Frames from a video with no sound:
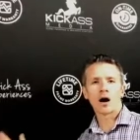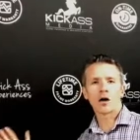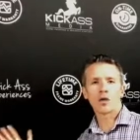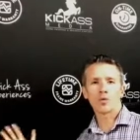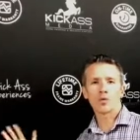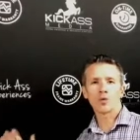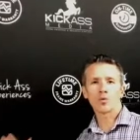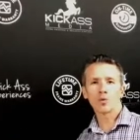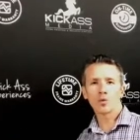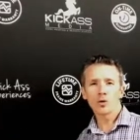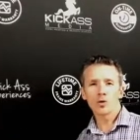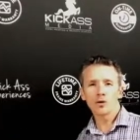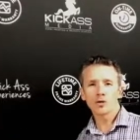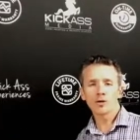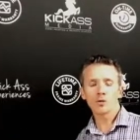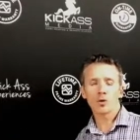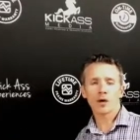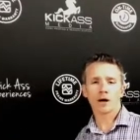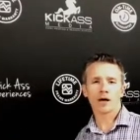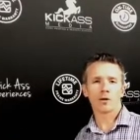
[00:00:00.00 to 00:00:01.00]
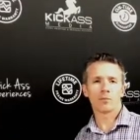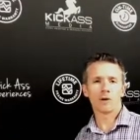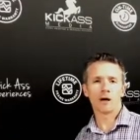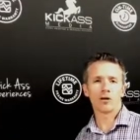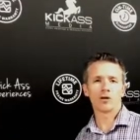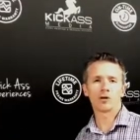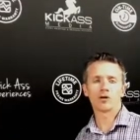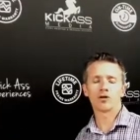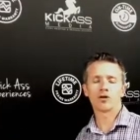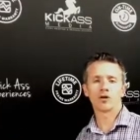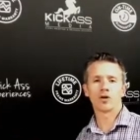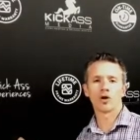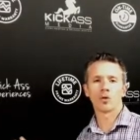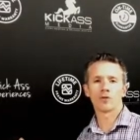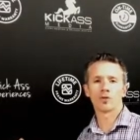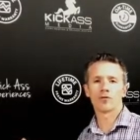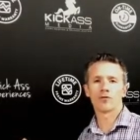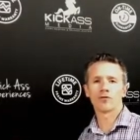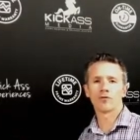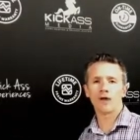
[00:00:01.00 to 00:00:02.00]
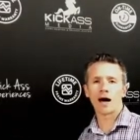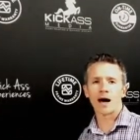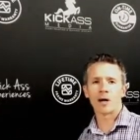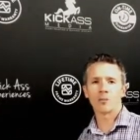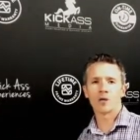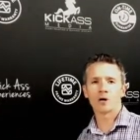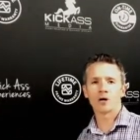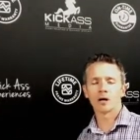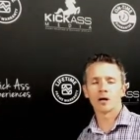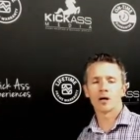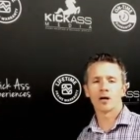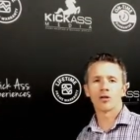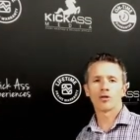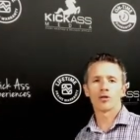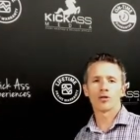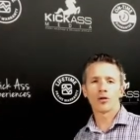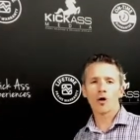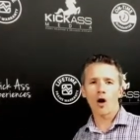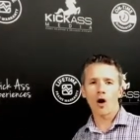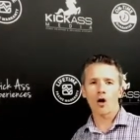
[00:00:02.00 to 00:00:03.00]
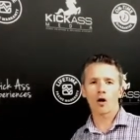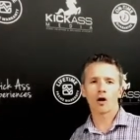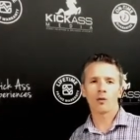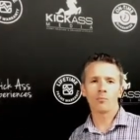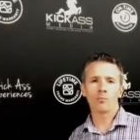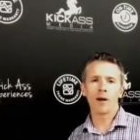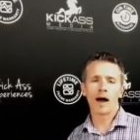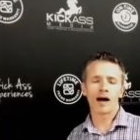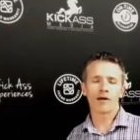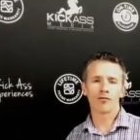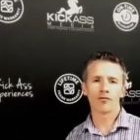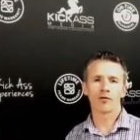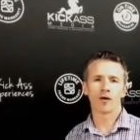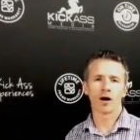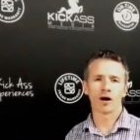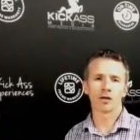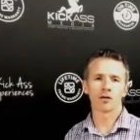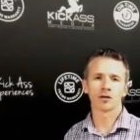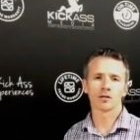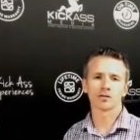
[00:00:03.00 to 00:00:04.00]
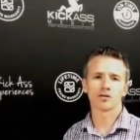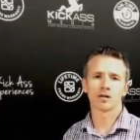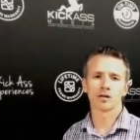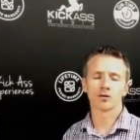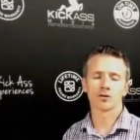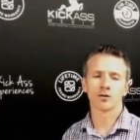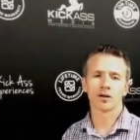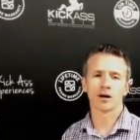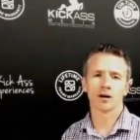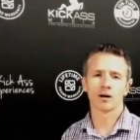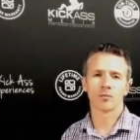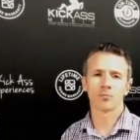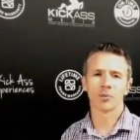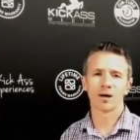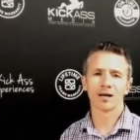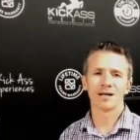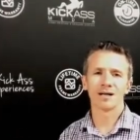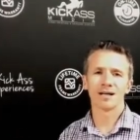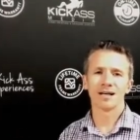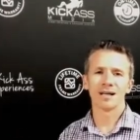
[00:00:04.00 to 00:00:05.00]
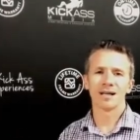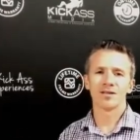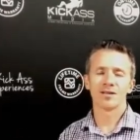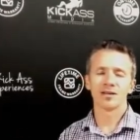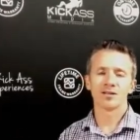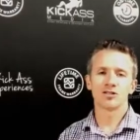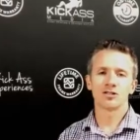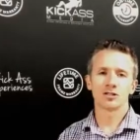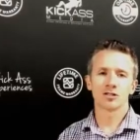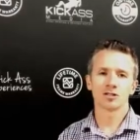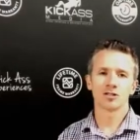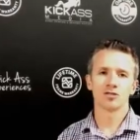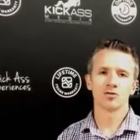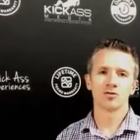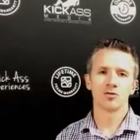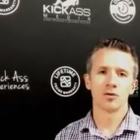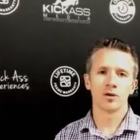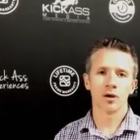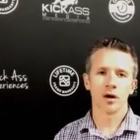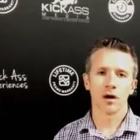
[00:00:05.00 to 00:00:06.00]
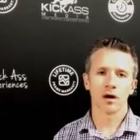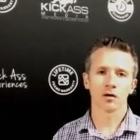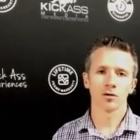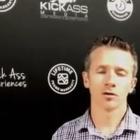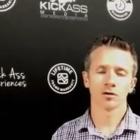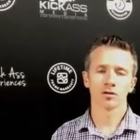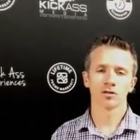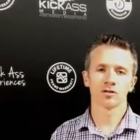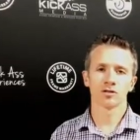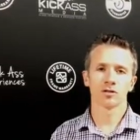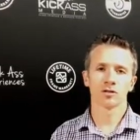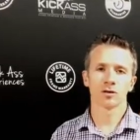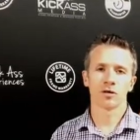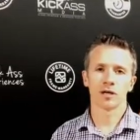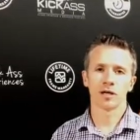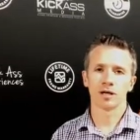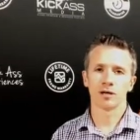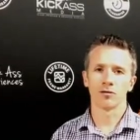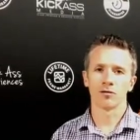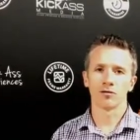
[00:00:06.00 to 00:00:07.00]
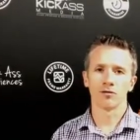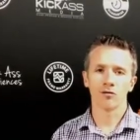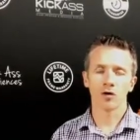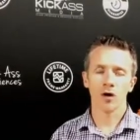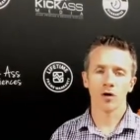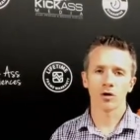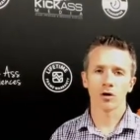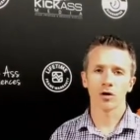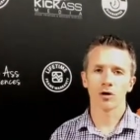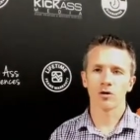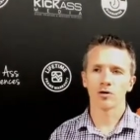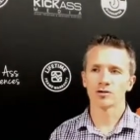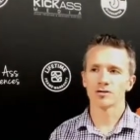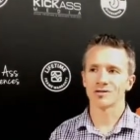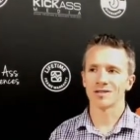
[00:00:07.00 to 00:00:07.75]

We really recommend that you go with a fabric. There are matte vinyls out there, but they just do not look as good in photos.